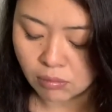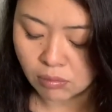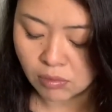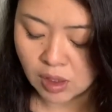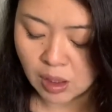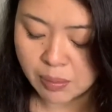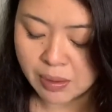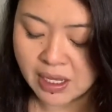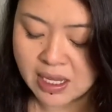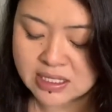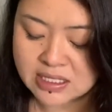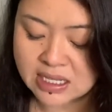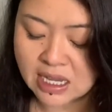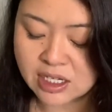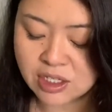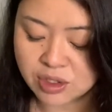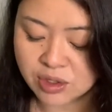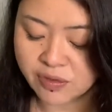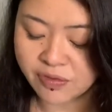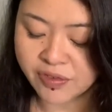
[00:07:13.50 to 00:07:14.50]
Because I
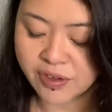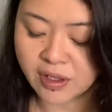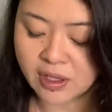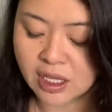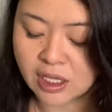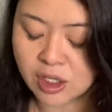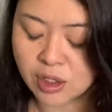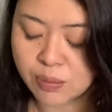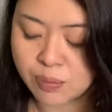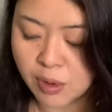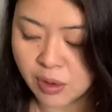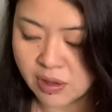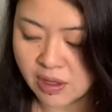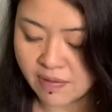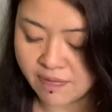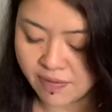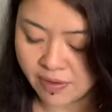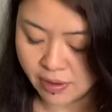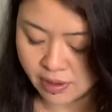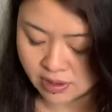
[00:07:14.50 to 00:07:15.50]
do feel like you both
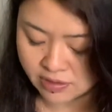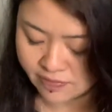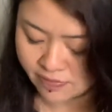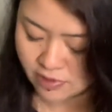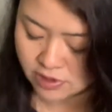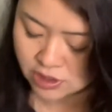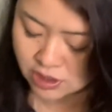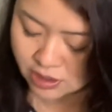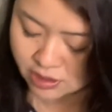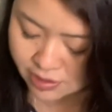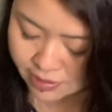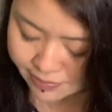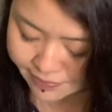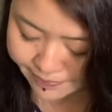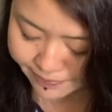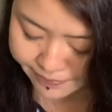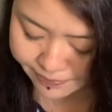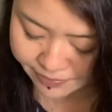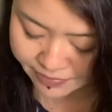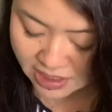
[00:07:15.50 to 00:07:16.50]
have feelings for each other.
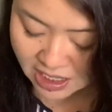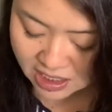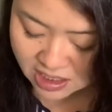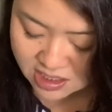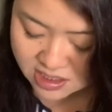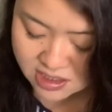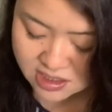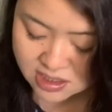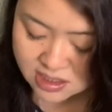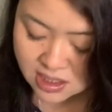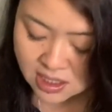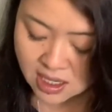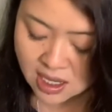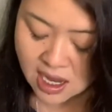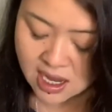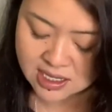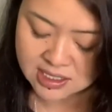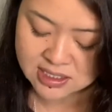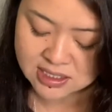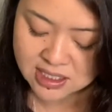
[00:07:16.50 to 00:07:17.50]
That is,
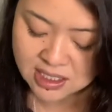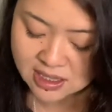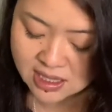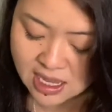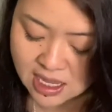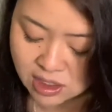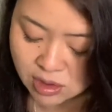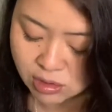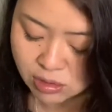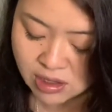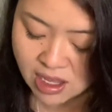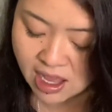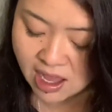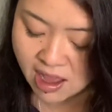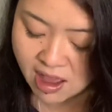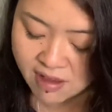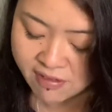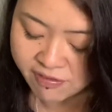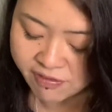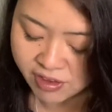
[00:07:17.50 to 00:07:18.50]
I see that. You
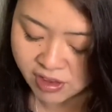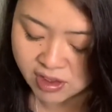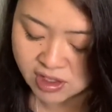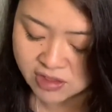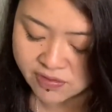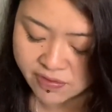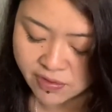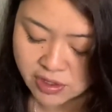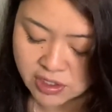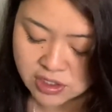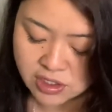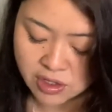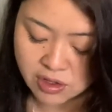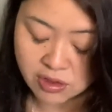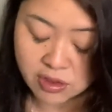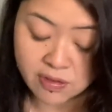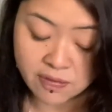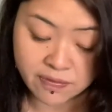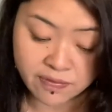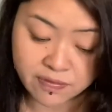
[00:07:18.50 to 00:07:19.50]
have feelings for each other.
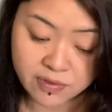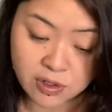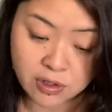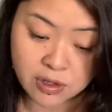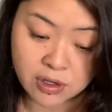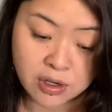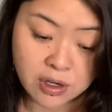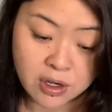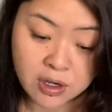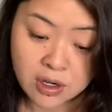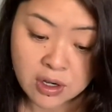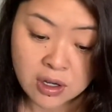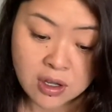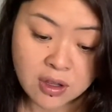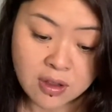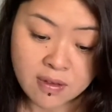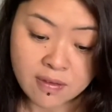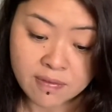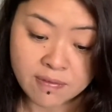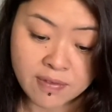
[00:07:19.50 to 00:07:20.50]
They're
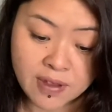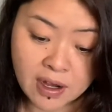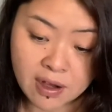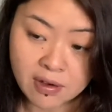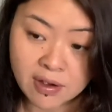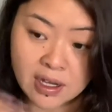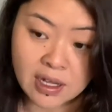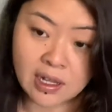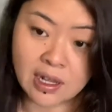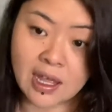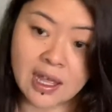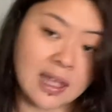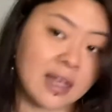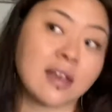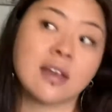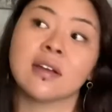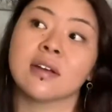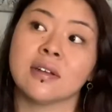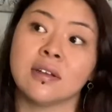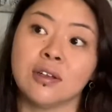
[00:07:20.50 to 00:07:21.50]
very,
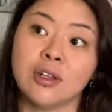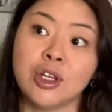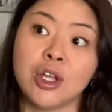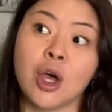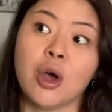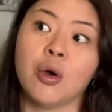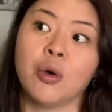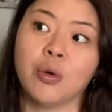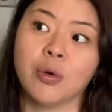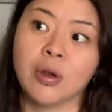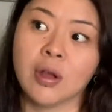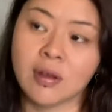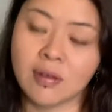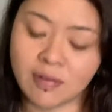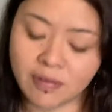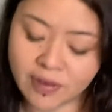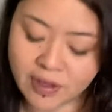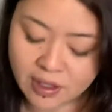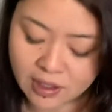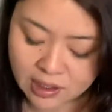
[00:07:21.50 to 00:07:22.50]
like, known
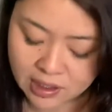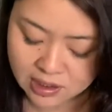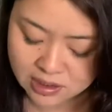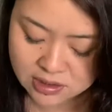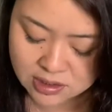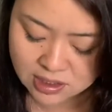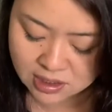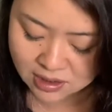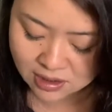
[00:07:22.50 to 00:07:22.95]
feelings.